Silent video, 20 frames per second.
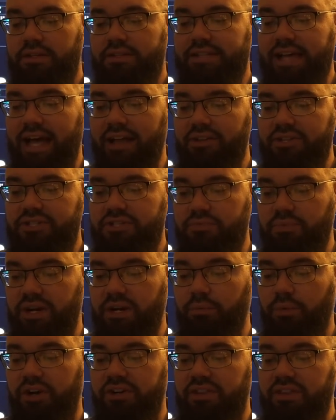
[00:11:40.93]
Dallas
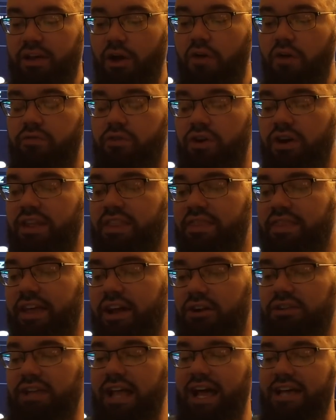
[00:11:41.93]
3-1 to the over in
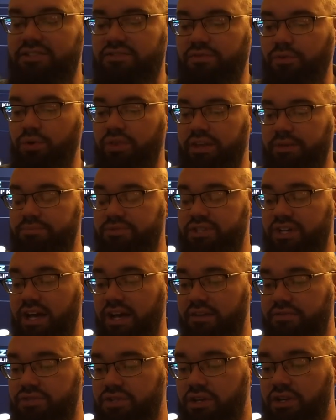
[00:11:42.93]
their last 4
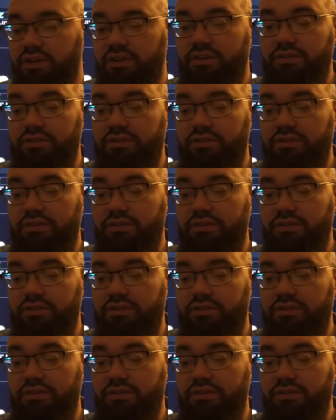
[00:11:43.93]
themselves.